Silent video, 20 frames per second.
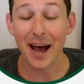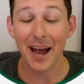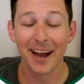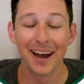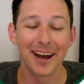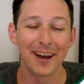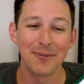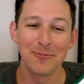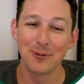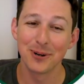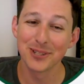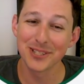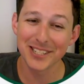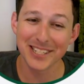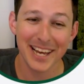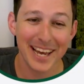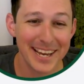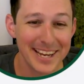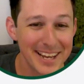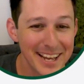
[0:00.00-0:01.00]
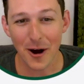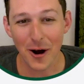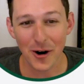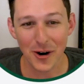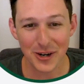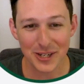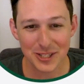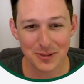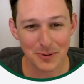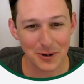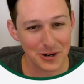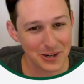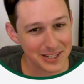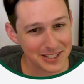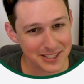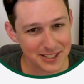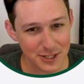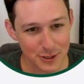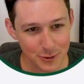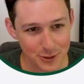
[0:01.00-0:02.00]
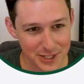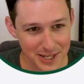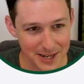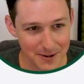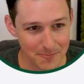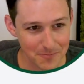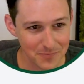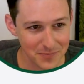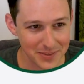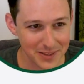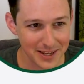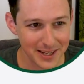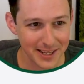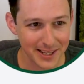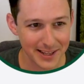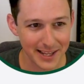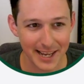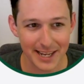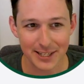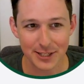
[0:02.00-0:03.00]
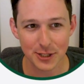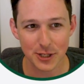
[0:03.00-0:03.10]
I will say our experience using the like